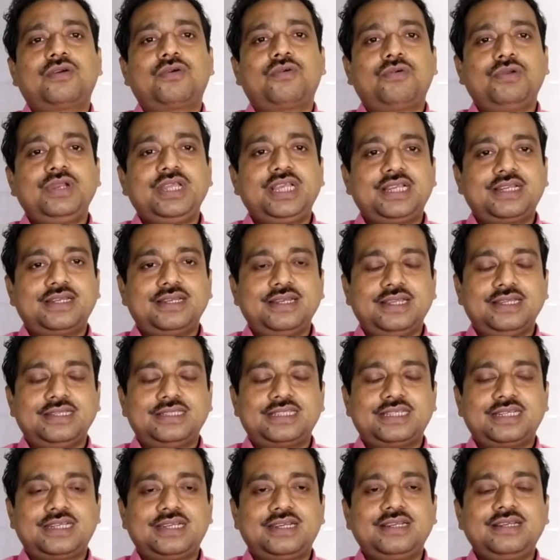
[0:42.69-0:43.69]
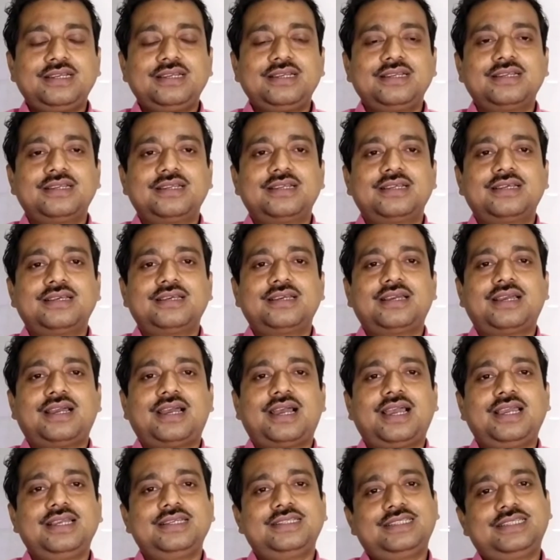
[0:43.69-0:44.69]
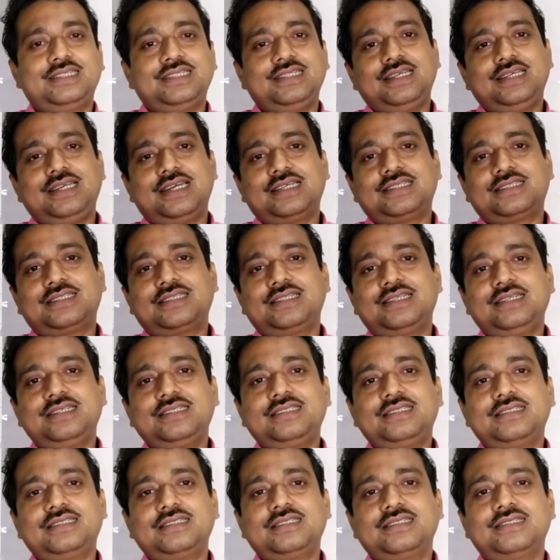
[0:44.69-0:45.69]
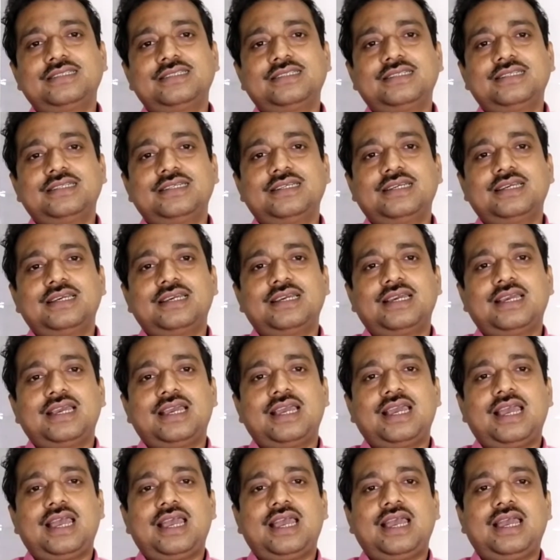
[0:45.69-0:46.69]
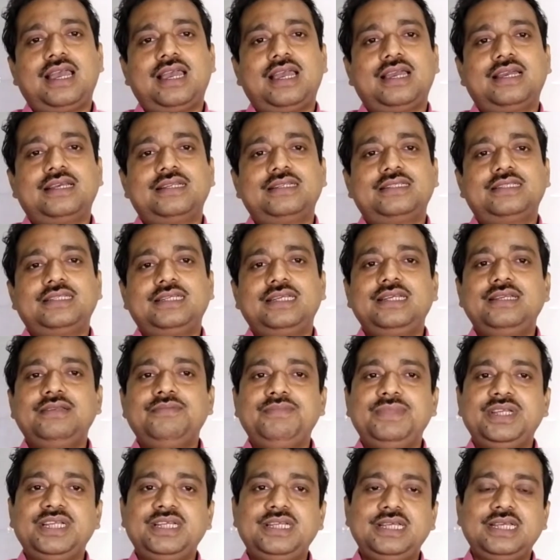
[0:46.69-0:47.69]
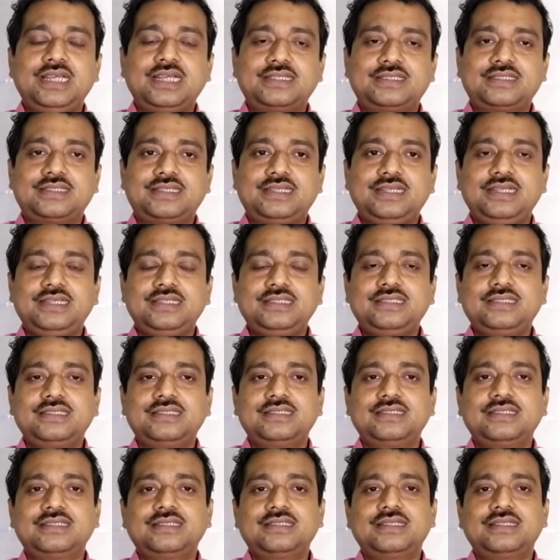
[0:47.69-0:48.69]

Choric Nature, High Seriousness, and In Medias Res,